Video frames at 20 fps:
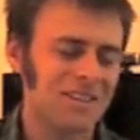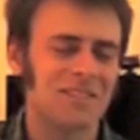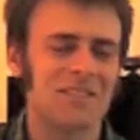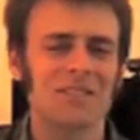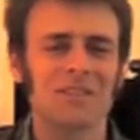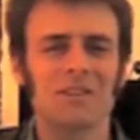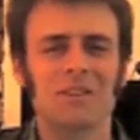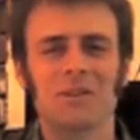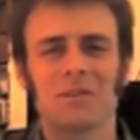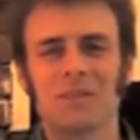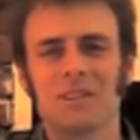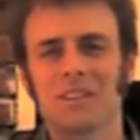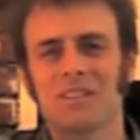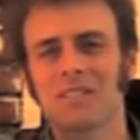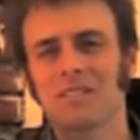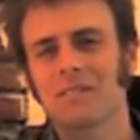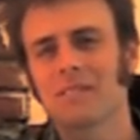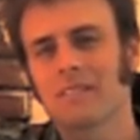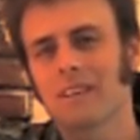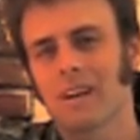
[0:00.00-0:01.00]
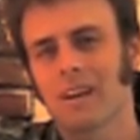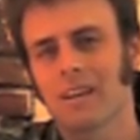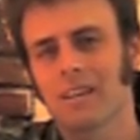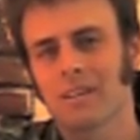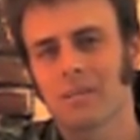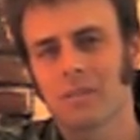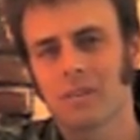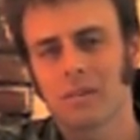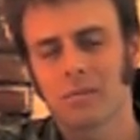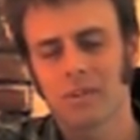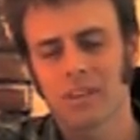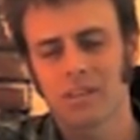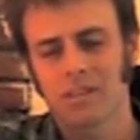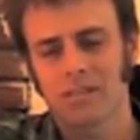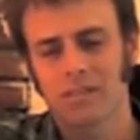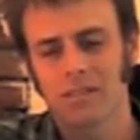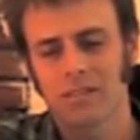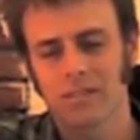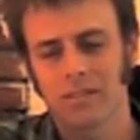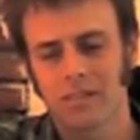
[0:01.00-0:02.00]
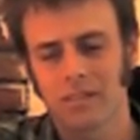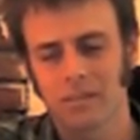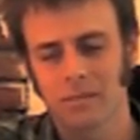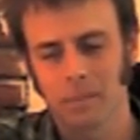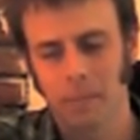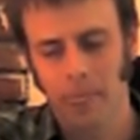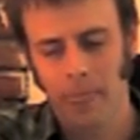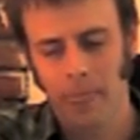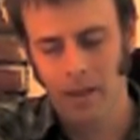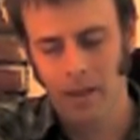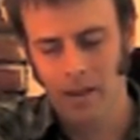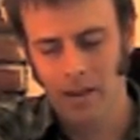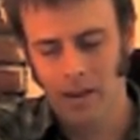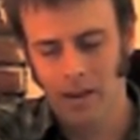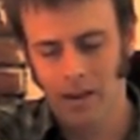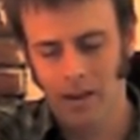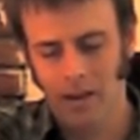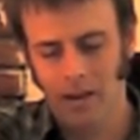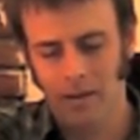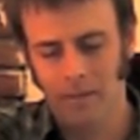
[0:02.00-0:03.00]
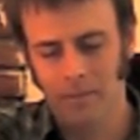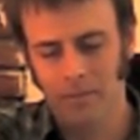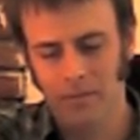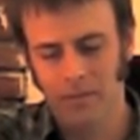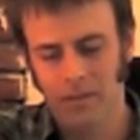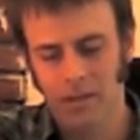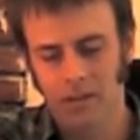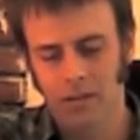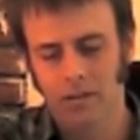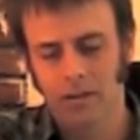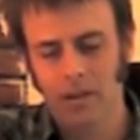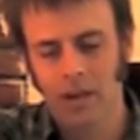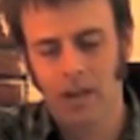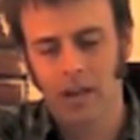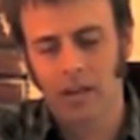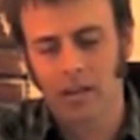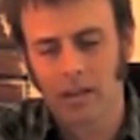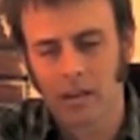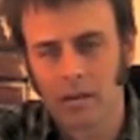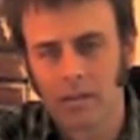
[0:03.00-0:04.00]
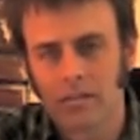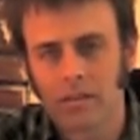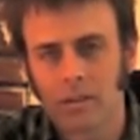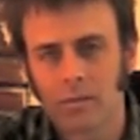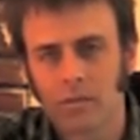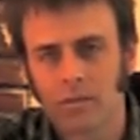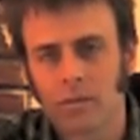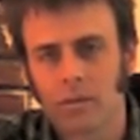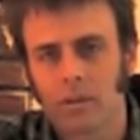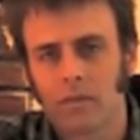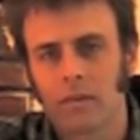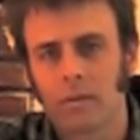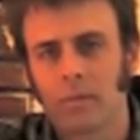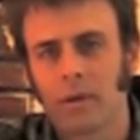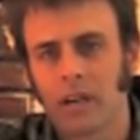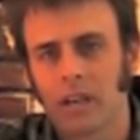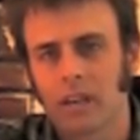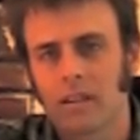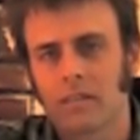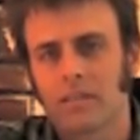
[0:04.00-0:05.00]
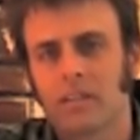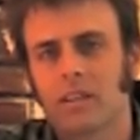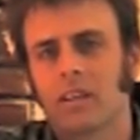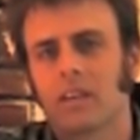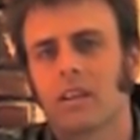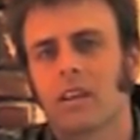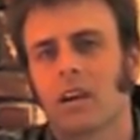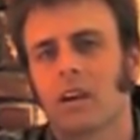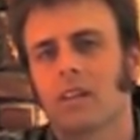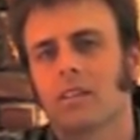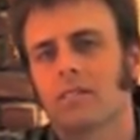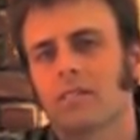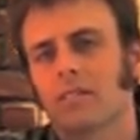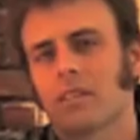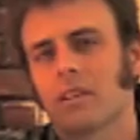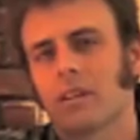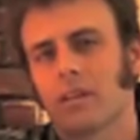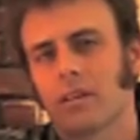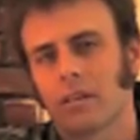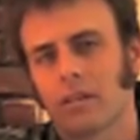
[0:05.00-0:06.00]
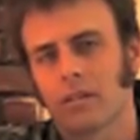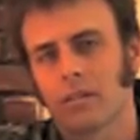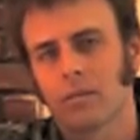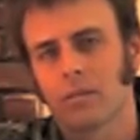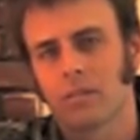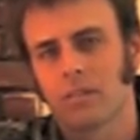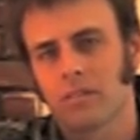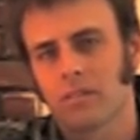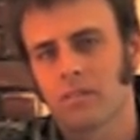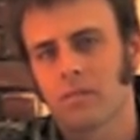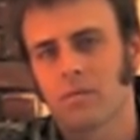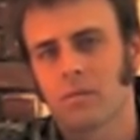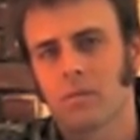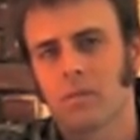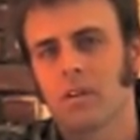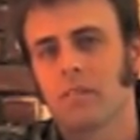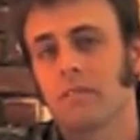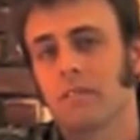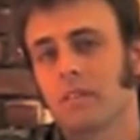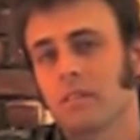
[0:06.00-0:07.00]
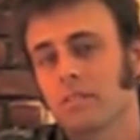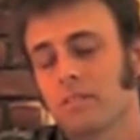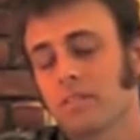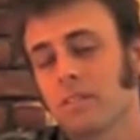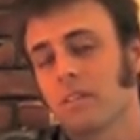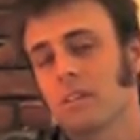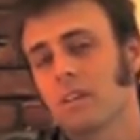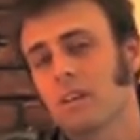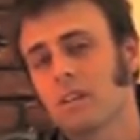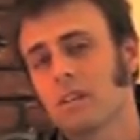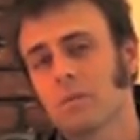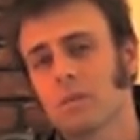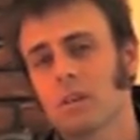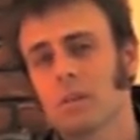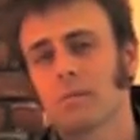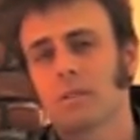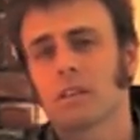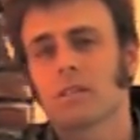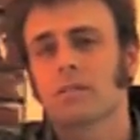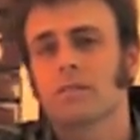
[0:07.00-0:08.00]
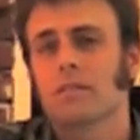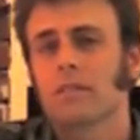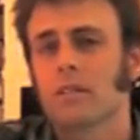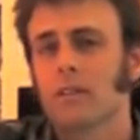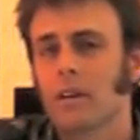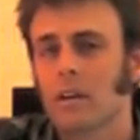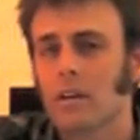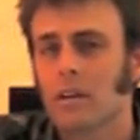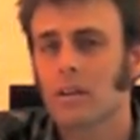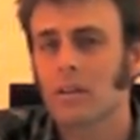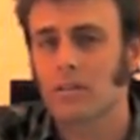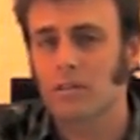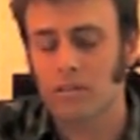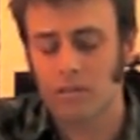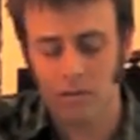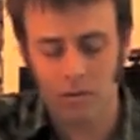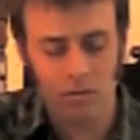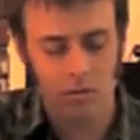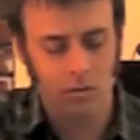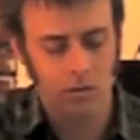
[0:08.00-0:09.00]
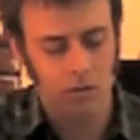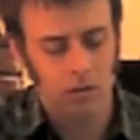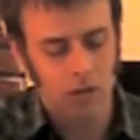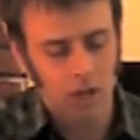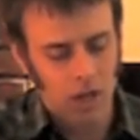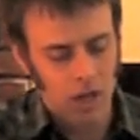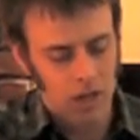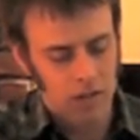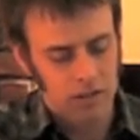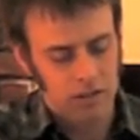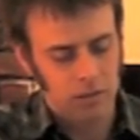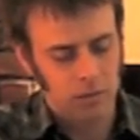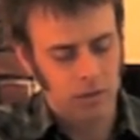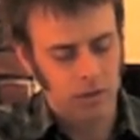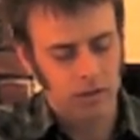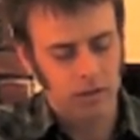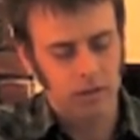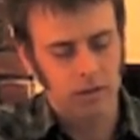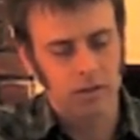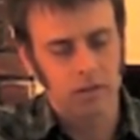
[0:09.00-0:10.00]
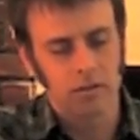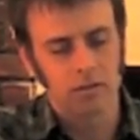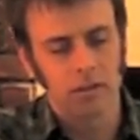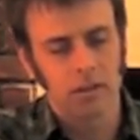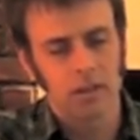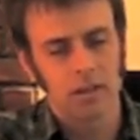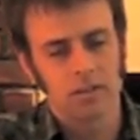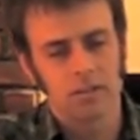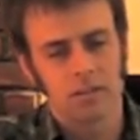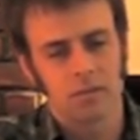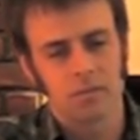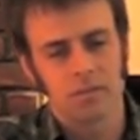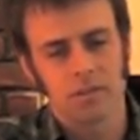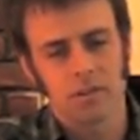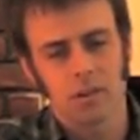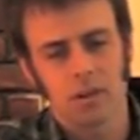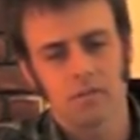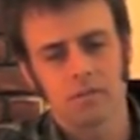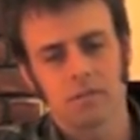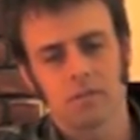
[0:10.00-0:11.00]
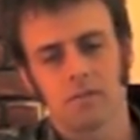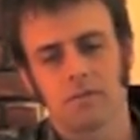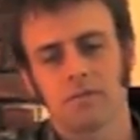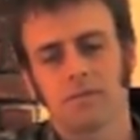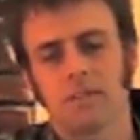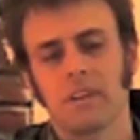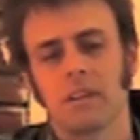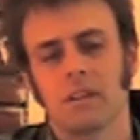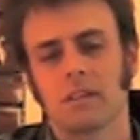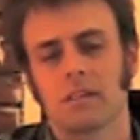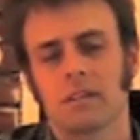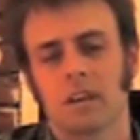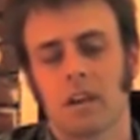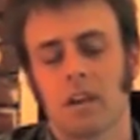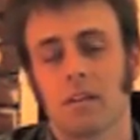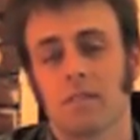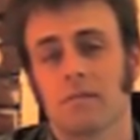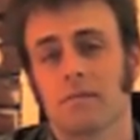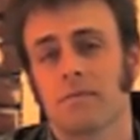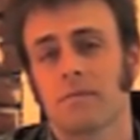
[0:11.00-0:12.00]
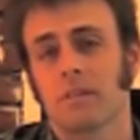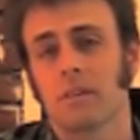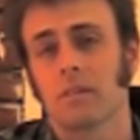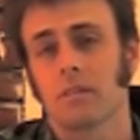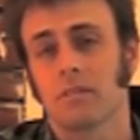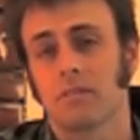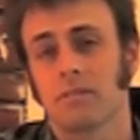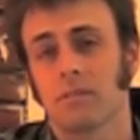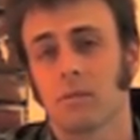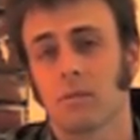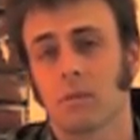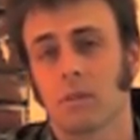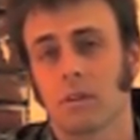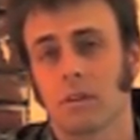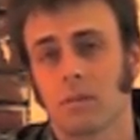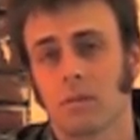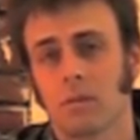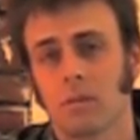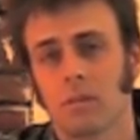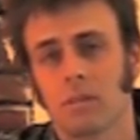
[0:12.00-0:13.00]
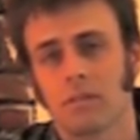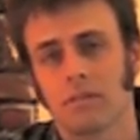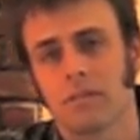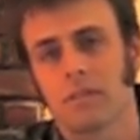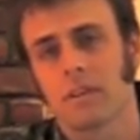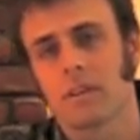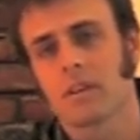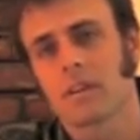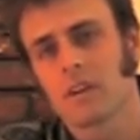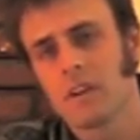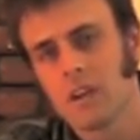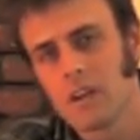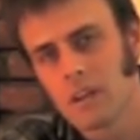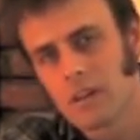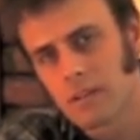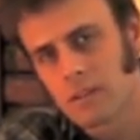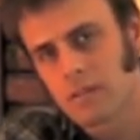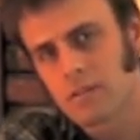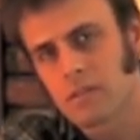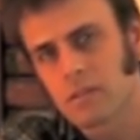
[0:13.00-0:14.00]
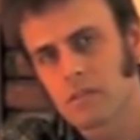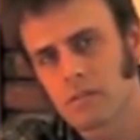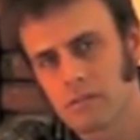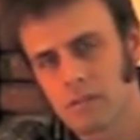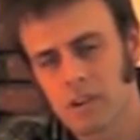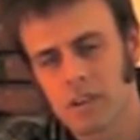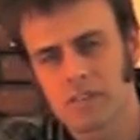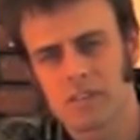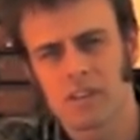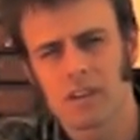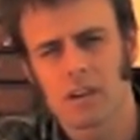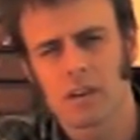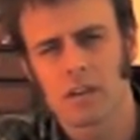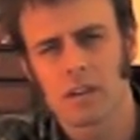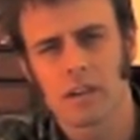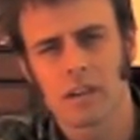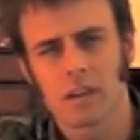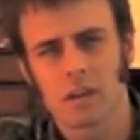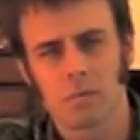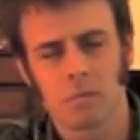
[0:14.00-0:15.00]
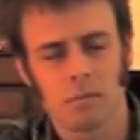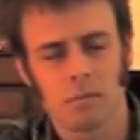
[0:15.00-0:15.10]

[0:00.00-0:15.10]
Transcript: So you don't want to do that. You want to make sure that that you're not in some sort of a bucket seat kind of scenario with wherever you're sitting, and you want to make sure you're not on a stool to where your legs themselves, your feet can't feel the floor, or if they're sort of resting on like